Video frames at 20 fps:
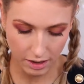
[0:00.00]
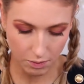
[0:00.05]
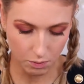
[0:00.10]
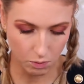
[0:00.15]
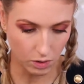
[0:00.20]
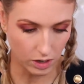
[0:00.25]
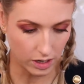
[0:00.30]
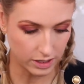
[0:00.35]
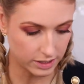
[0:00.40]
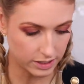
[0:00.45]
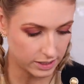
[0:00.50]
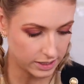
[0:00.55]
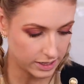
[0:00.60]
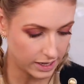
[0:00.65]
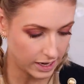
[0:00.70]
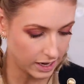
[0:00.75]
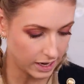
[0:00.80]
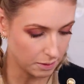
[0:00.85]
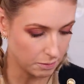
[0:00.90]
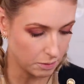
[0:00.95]
I want to
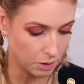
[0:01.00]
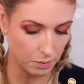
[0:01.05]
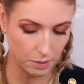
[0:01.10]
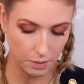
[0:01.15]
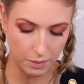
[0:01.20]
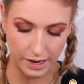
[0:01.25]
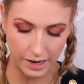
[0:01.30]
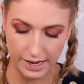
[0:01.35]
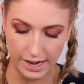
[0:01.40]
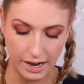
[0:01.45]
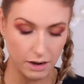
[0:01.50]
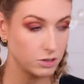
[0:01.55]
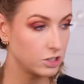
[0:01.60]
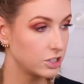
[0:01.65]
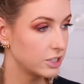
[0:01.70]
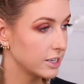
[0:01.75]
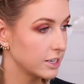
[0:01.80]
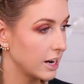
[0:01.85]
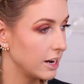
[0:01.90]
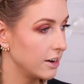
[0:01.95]
take a moment right now
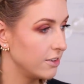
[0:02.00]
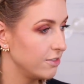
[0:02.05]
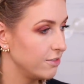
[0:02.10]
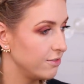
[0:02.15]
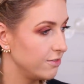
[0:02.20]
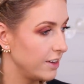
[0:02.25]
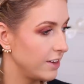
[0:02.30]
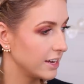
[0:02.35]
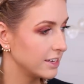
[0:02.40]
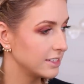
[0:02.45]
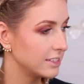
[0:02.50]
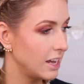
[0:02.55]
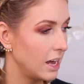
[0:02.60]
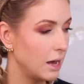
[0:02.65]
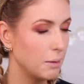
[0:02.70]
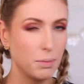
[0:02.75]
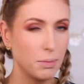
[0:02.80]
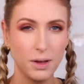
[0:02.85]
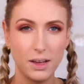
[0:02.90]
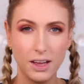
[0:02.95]
just to kind of fix
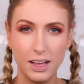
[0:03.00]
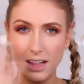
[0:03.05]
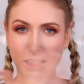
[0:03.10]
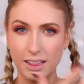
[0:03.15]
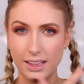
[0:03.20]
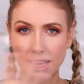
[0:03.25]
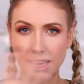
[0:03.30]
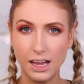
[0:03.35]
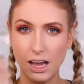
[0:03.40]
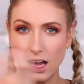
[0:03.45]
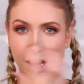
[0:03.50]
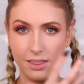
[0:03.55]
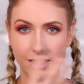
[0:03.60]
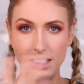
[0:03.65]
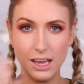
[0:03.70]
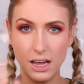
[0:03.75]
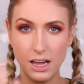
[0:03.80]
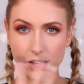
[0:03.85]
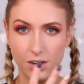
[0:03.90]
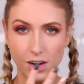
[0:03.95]
up like
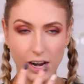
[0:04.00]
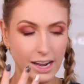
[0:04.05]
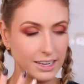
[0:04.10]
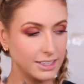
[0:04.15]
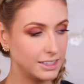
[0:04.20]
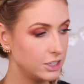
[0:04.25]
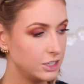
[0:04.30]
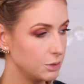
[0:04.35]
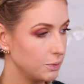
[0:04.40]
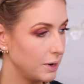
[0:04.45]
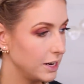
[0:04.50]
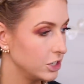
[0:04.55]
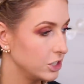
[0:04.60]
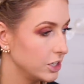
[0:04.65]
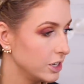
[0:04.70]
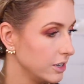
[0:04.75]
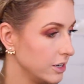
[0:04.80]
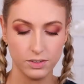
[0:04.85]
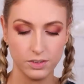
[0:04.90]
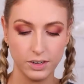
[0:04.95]
the under eye
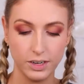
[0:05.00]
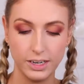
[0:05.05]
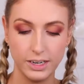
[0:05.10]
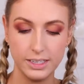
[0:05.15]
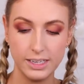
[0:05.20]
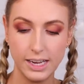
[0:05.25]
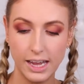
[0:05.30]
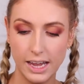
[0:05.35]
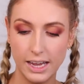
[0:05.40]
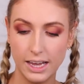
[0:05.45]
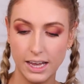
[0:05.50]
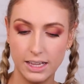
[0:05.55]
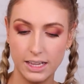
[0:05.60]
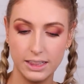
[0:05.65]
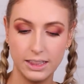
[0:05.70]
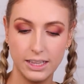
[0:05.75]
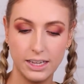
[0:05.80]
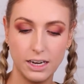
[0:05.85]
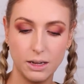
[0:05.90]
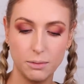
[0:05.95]
situation. So I'm gonna take a
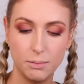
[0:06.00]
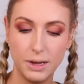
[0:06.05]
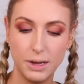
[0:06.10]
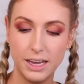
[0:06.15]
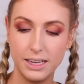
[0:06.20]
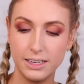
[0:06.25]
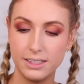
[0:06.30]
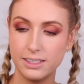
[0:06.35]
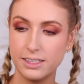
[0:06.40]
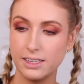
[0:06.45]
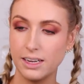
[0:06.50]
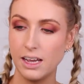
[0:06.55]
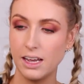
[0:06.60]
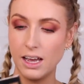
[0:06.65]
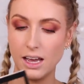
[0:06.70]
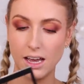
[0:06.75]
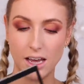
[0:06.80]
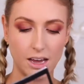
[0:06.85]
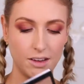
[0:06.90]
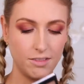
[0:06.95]
little bit
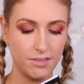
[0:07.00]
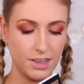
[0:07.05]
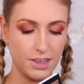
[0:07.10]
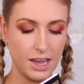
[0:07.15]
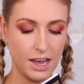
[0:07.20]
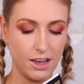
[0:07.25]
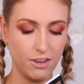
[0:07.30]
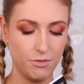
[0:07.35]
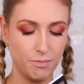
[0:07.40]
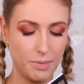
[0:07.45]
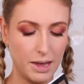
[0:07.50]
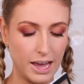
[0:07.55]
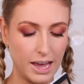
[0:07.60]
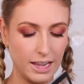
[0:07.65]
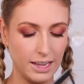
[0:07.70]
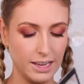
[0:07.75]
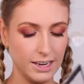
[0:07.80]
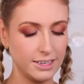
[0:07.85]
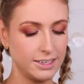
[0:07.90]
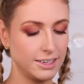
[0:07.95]
of the e.l.f.
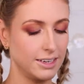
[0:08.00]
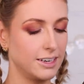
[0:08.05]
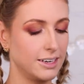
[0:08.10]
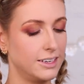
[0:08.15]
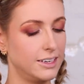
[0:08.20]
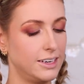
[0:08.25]
palette. I'm gonna